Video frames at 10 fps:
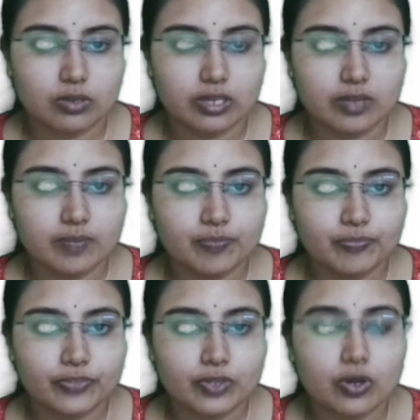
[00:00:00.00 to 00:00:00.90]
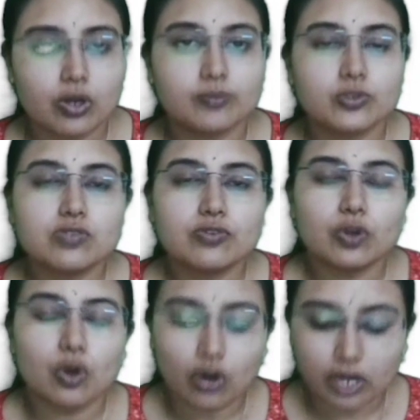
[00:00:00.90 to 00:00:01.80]
Okay. Almost for
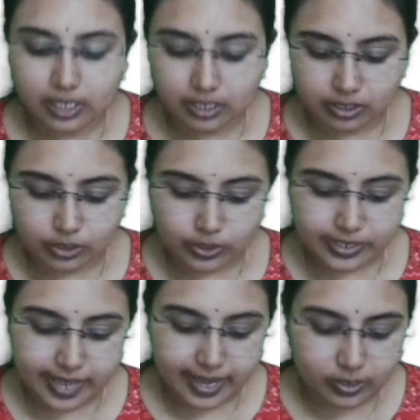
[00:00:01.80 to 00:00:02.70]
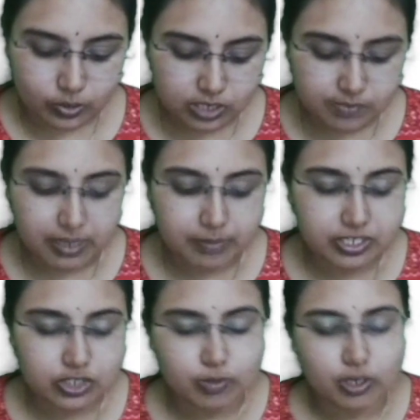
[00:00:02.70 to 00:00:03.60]
all newly diagnosed
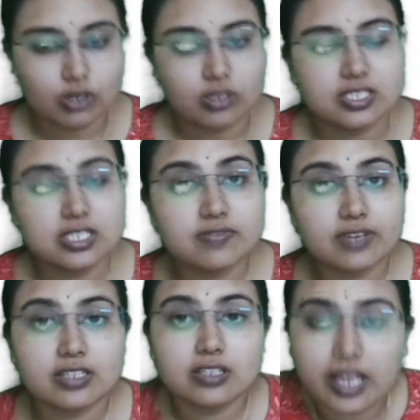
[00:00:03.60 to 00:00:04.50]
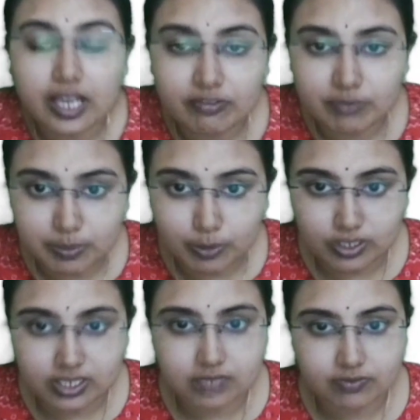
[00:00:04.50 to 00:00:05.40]
pulmonary tuberculosis, whether AFB
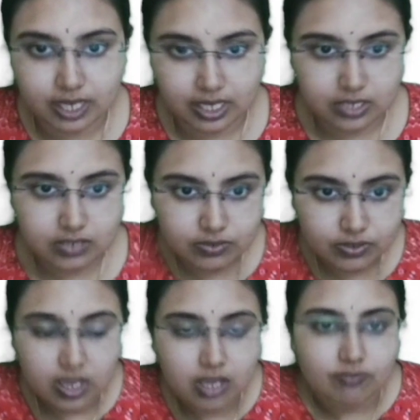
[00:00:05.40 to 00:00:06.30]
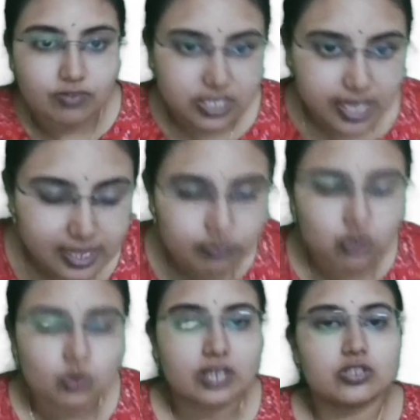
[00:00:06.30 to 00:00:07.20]
positive, negative, we tell
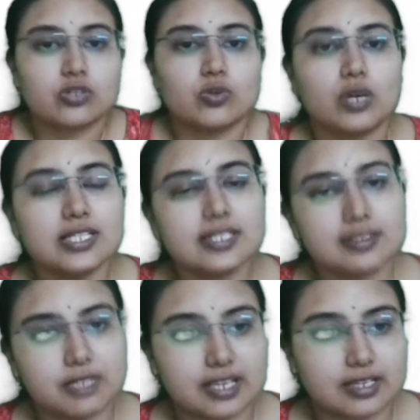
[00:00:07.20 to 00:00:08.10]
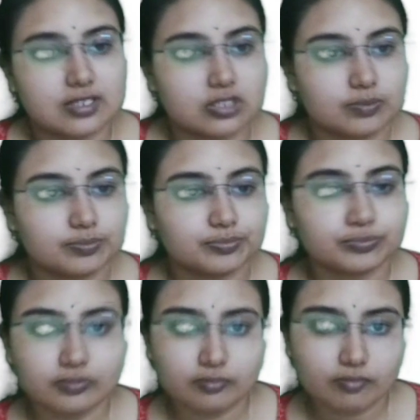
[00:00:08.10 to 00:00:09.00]
them to undergo a CBNAT.
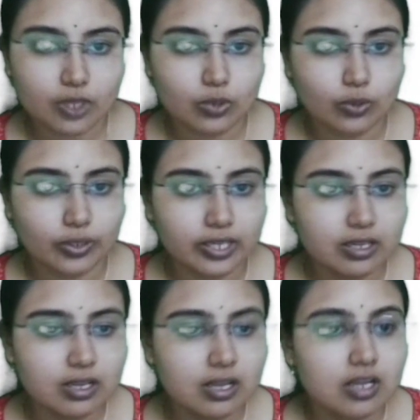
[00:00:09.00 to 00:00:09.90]
Okay.